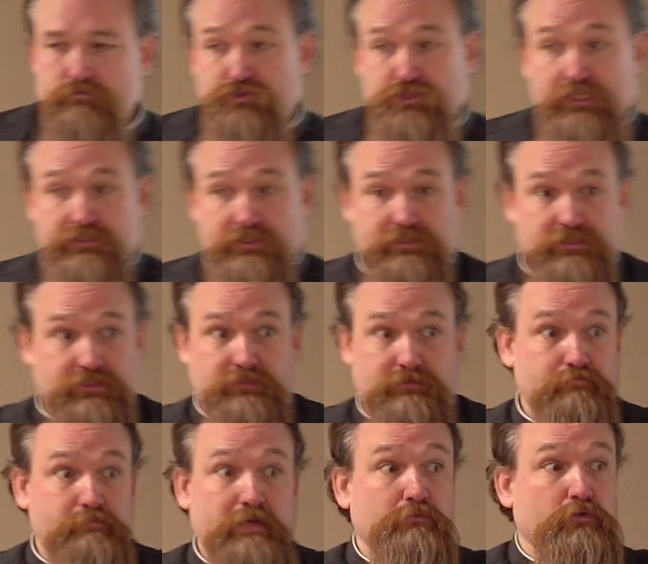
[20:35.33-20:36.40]
Jesus,
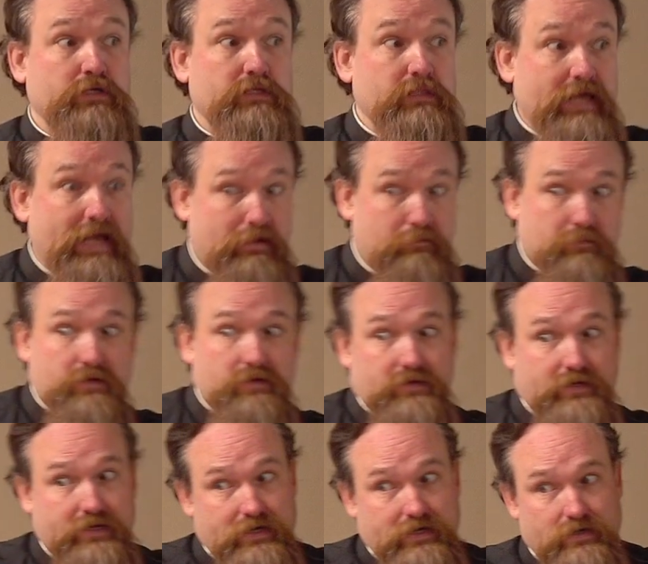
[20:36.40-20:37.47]
people claim
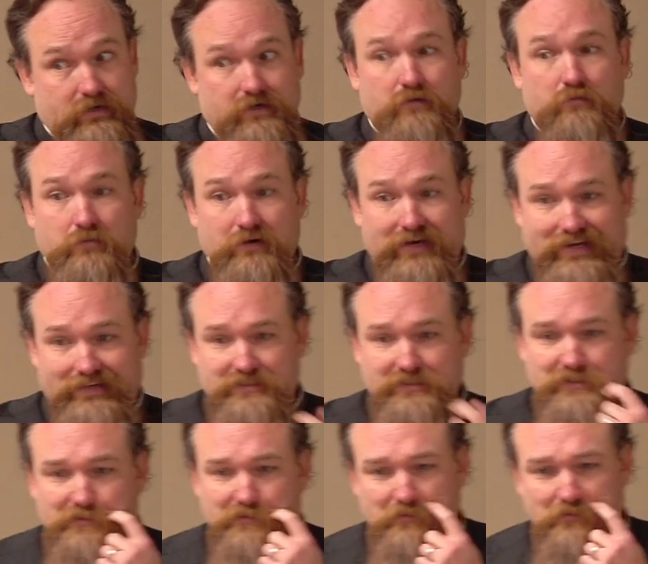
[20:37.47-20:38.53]
here, but